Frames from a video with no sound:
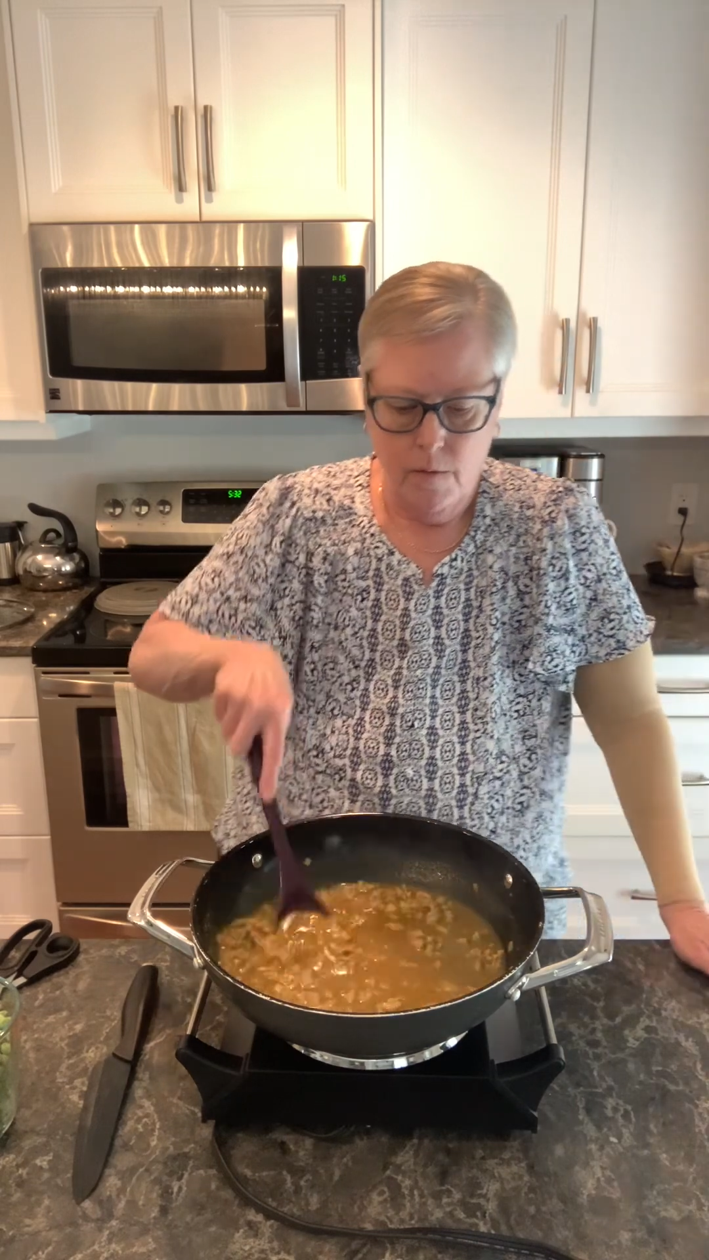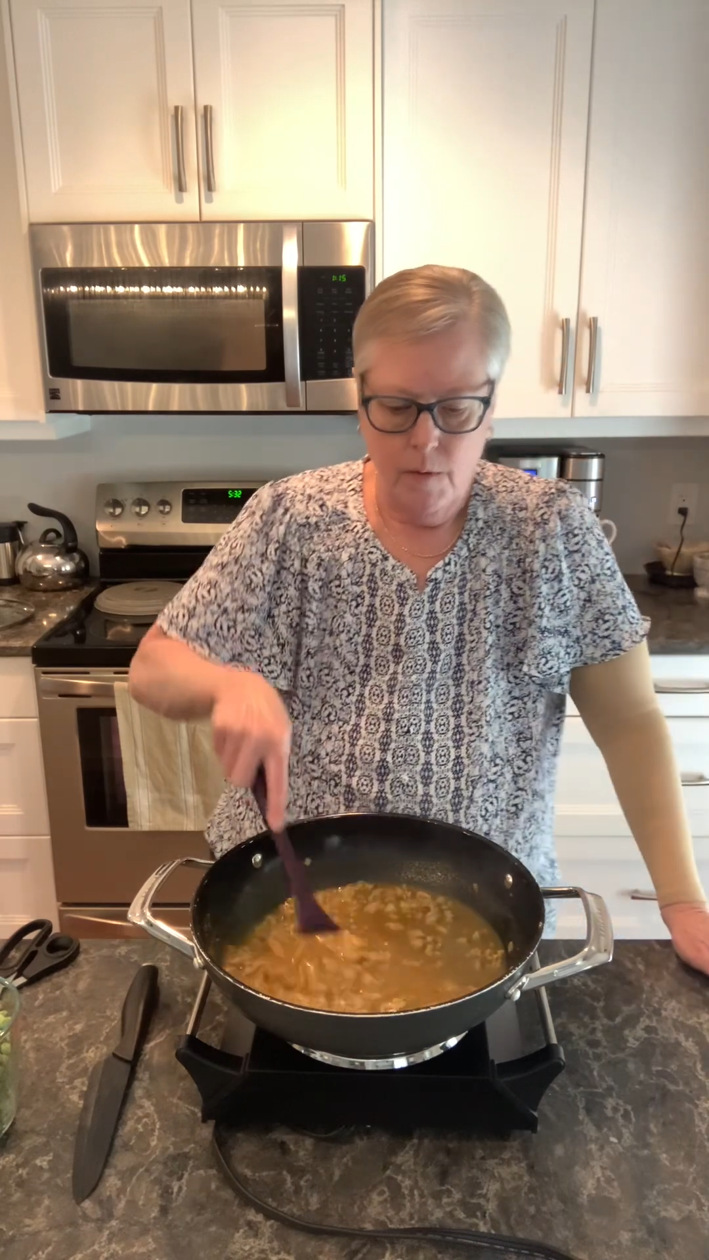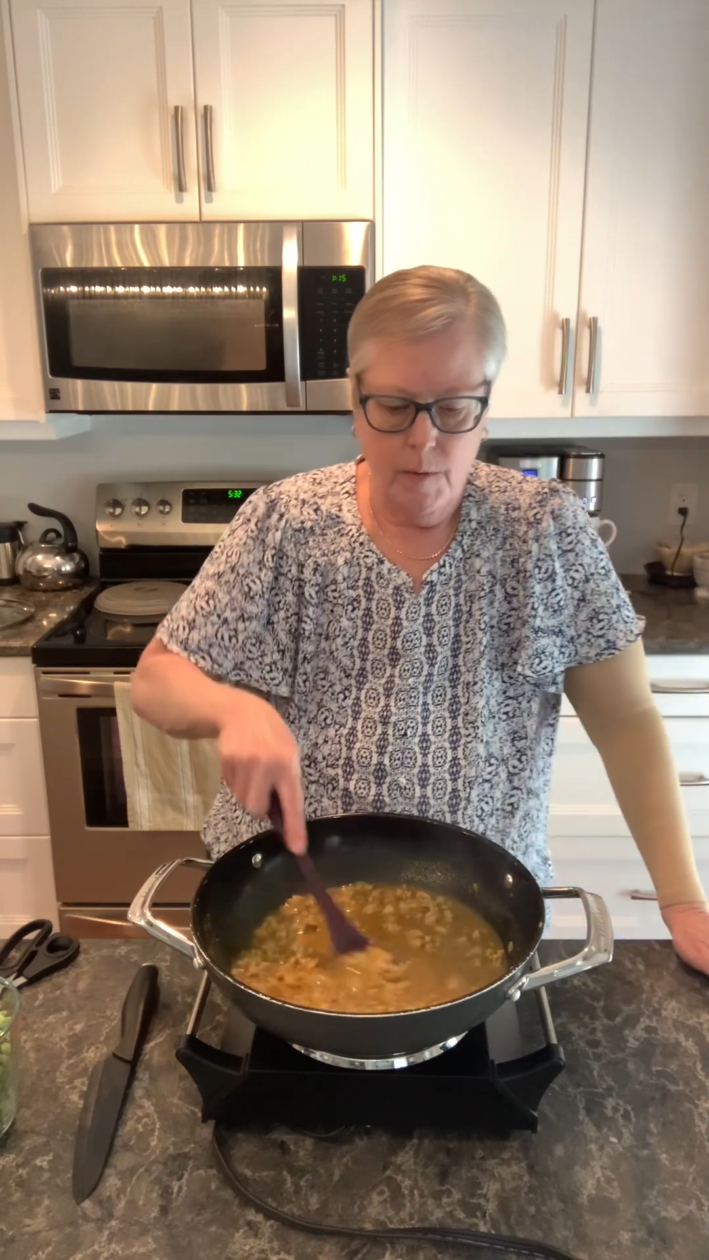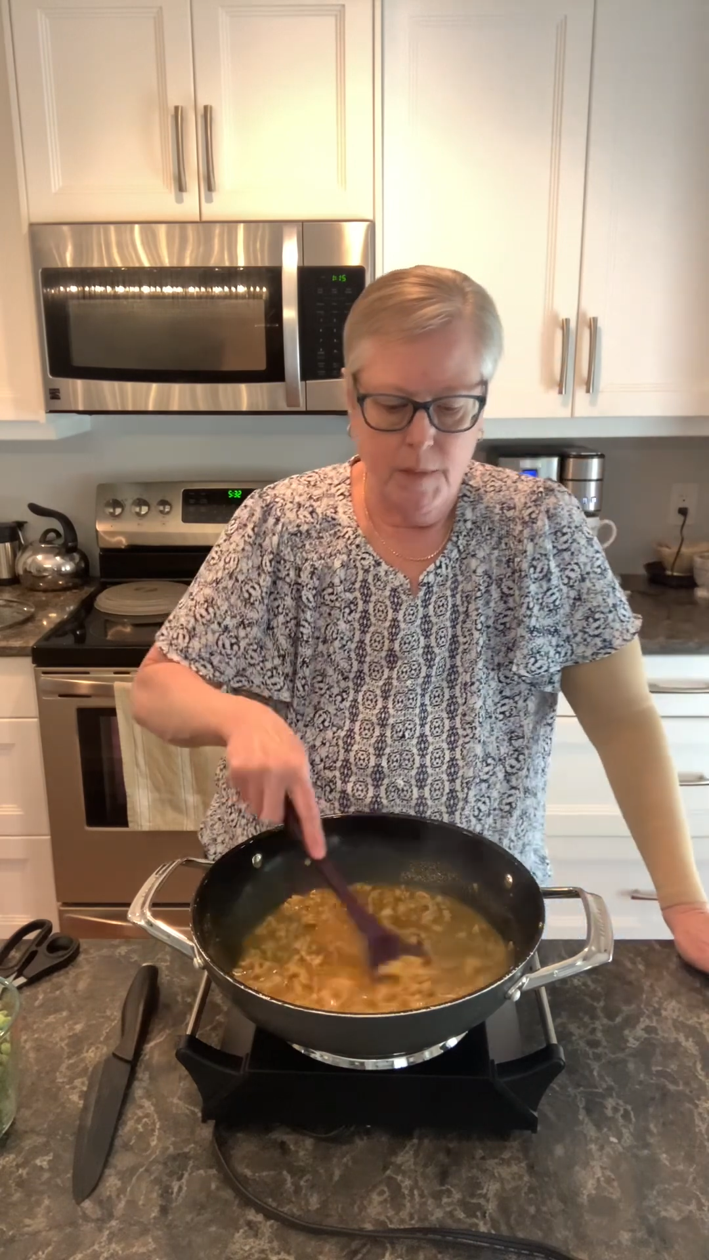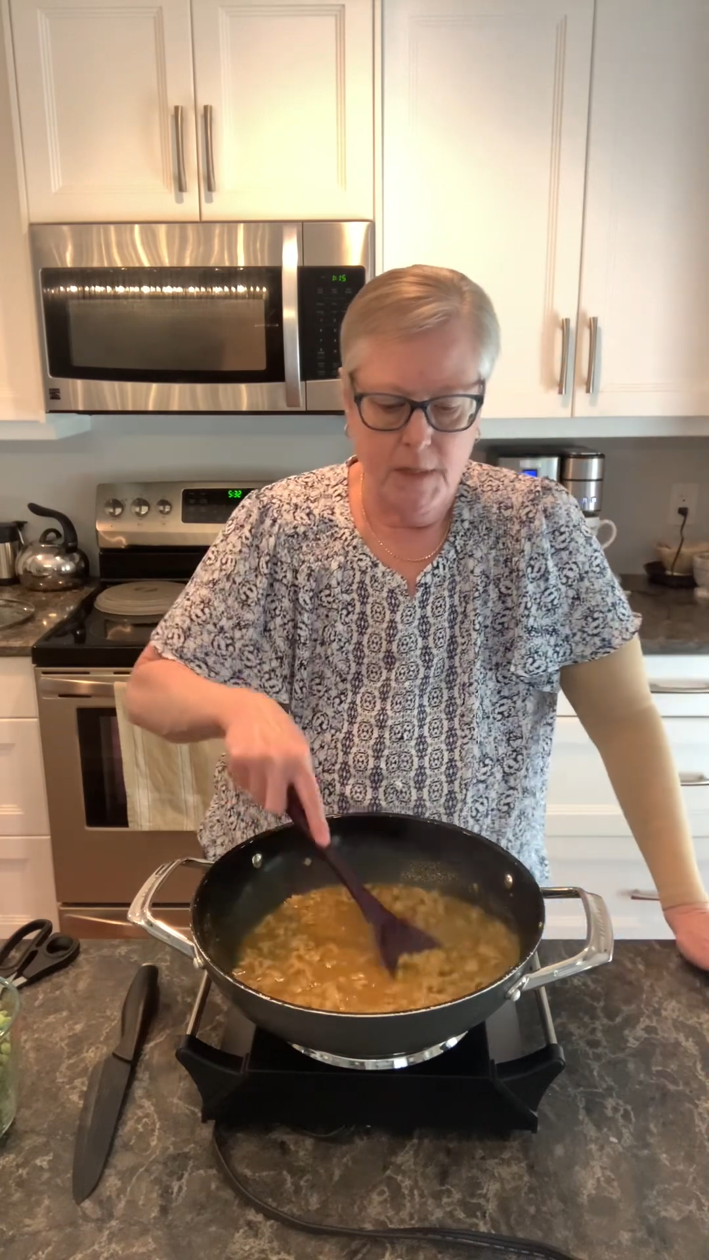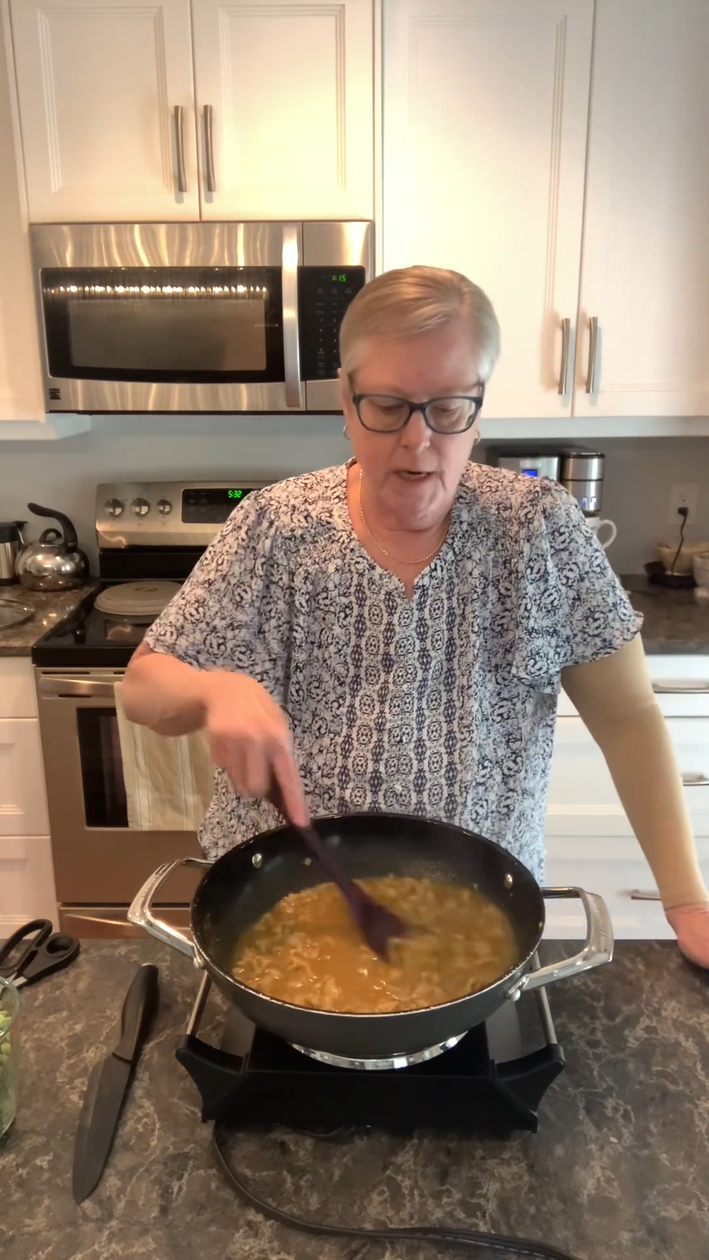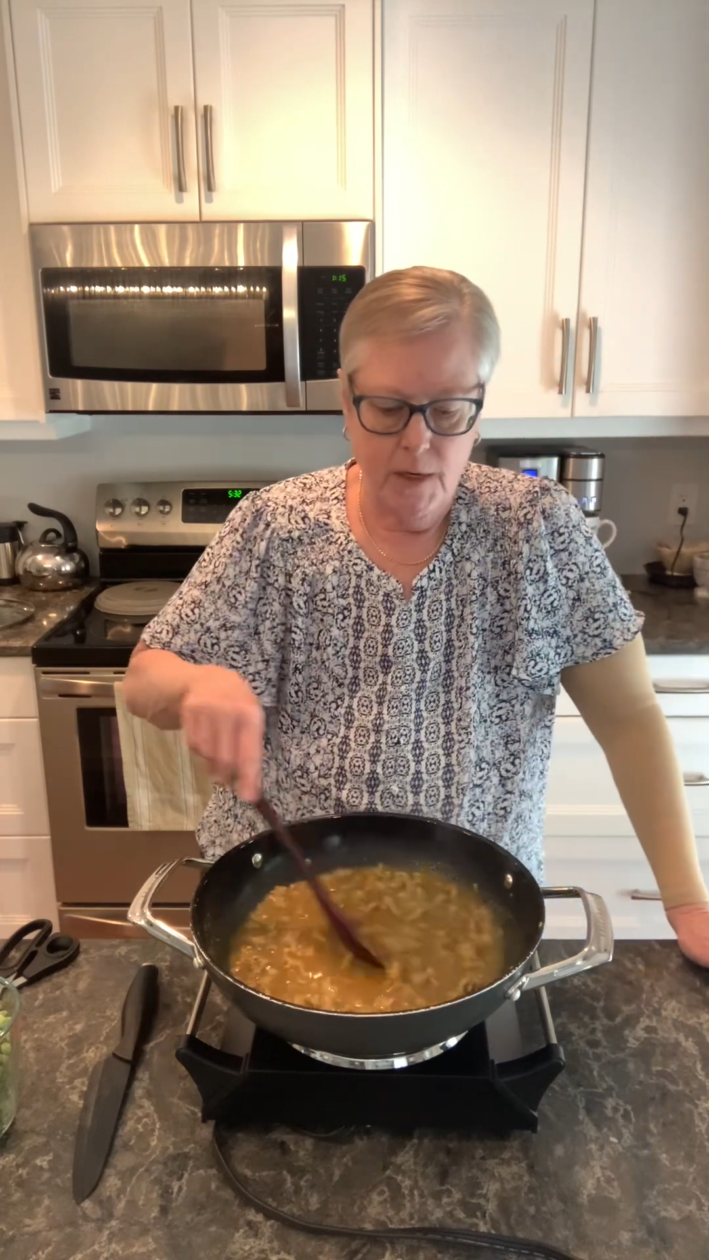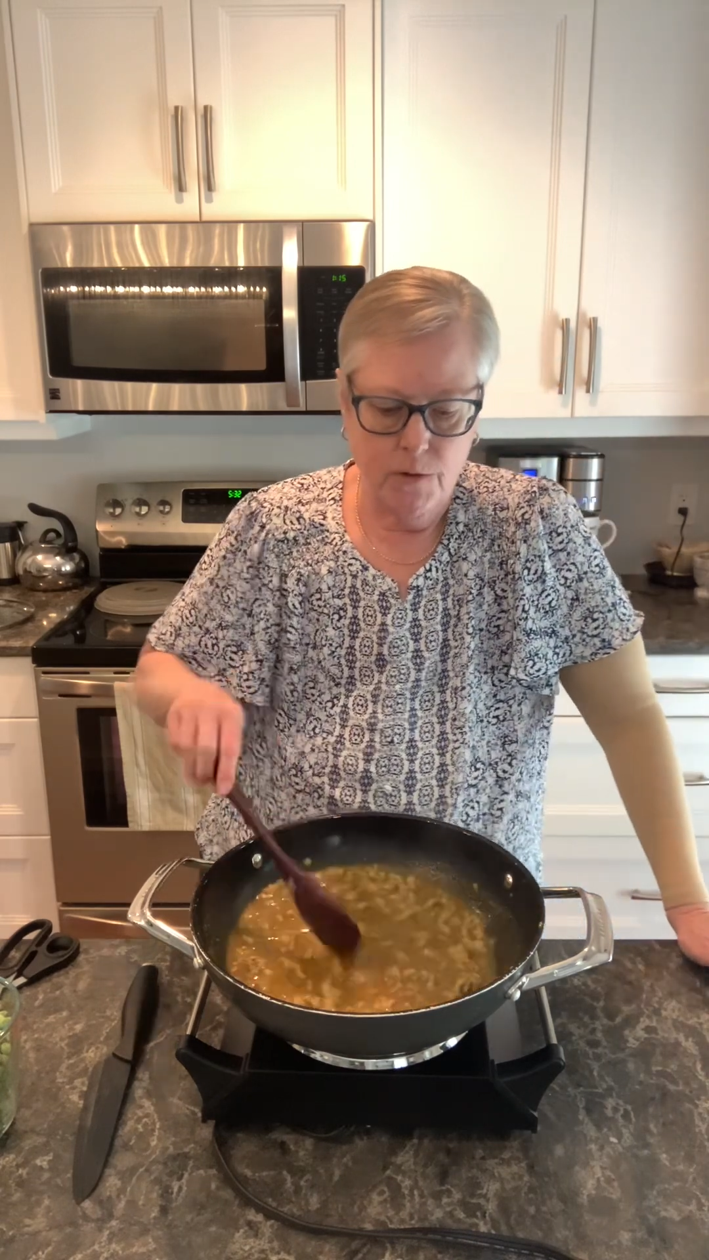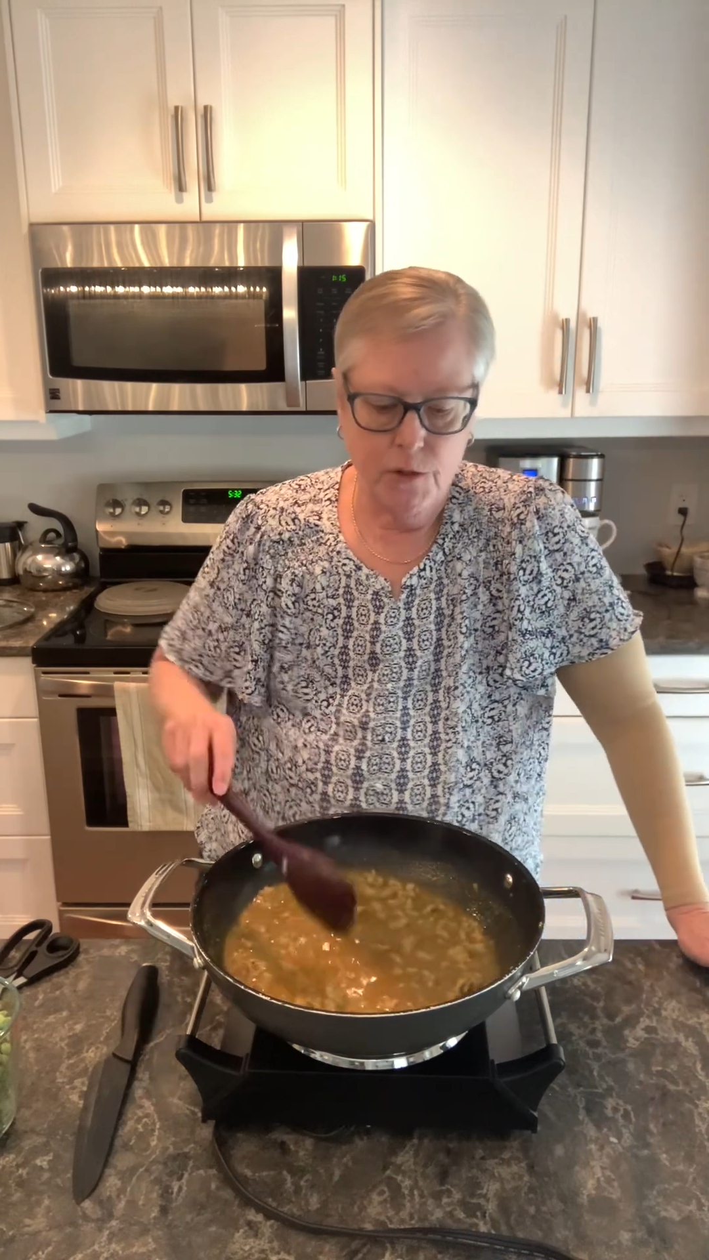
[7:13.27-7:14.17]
the potatoes